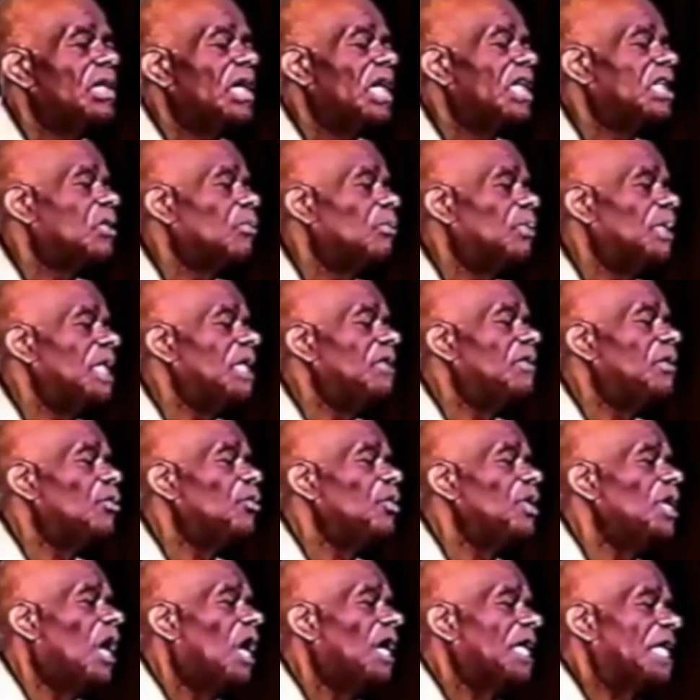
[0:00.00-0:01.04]
and to believe that
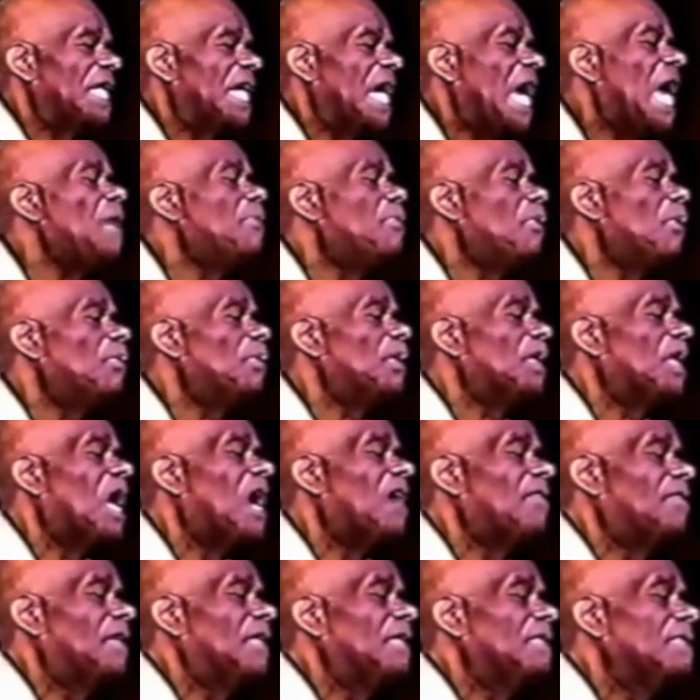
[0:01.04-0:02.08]
we are capable
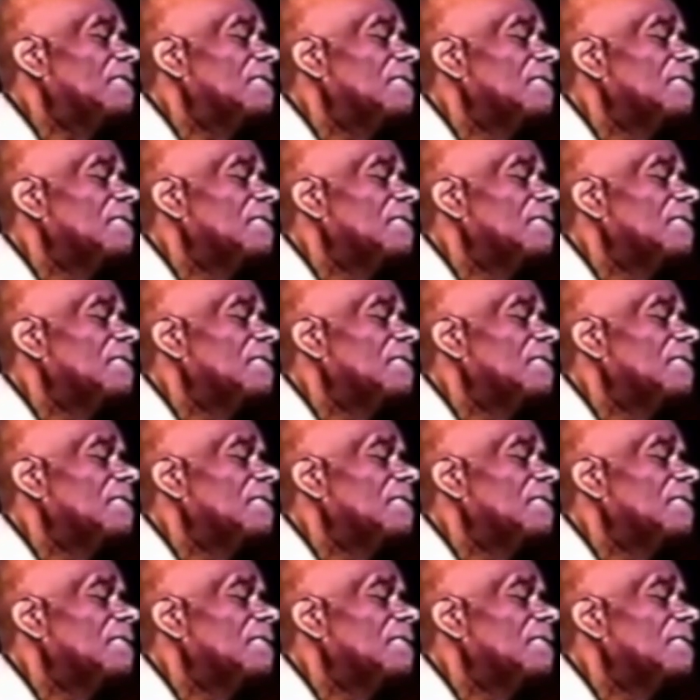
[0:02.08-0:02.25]
of it.